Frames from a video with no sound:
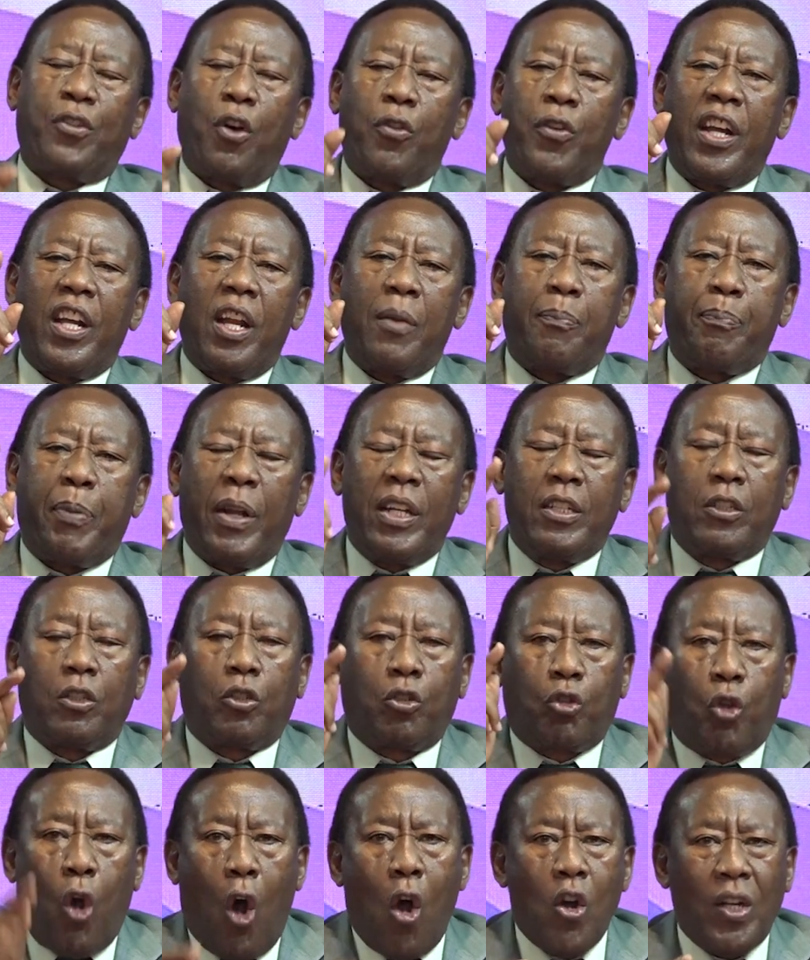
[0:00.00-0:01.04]
already been
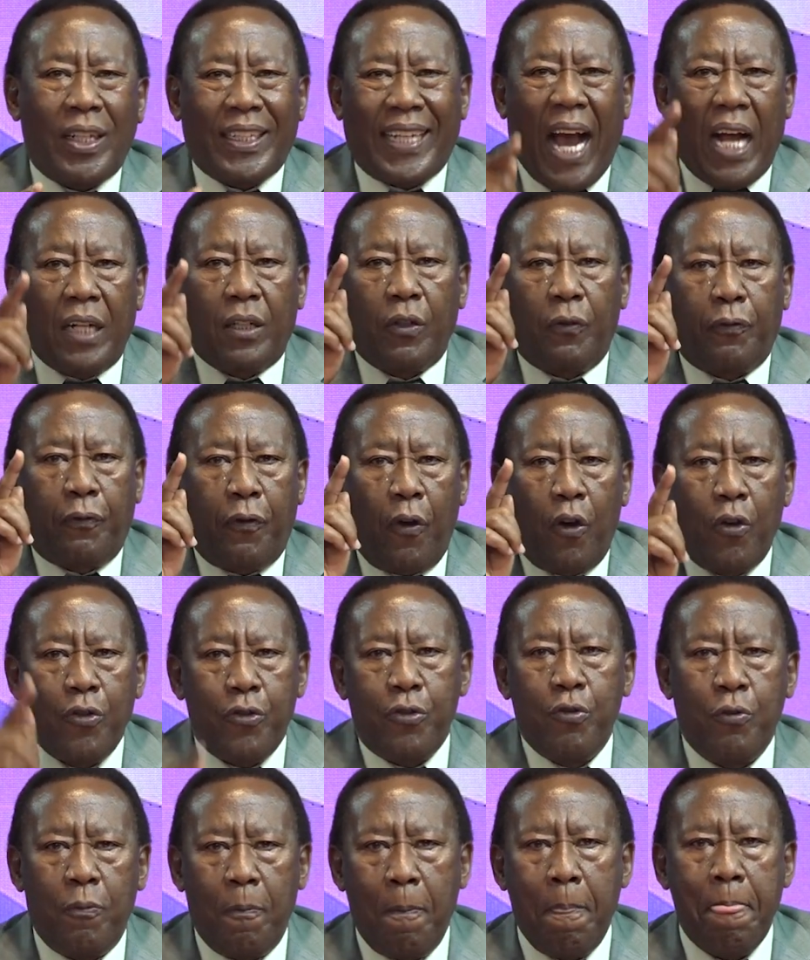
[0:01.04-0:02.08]
conquered for
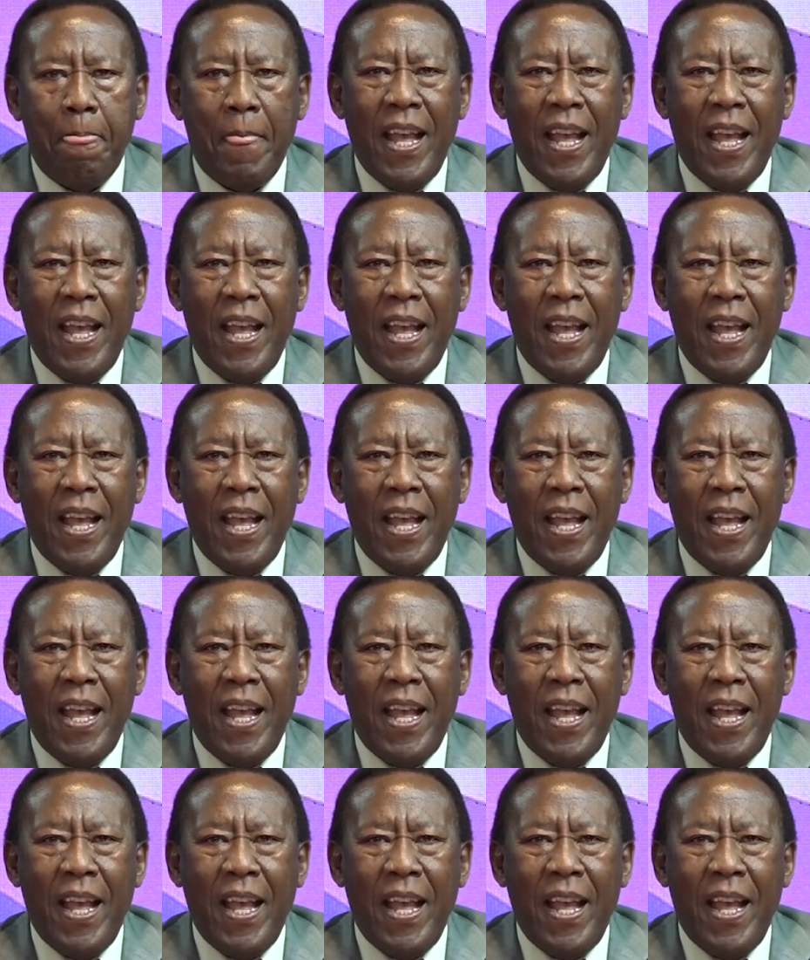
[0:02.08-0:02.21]
you.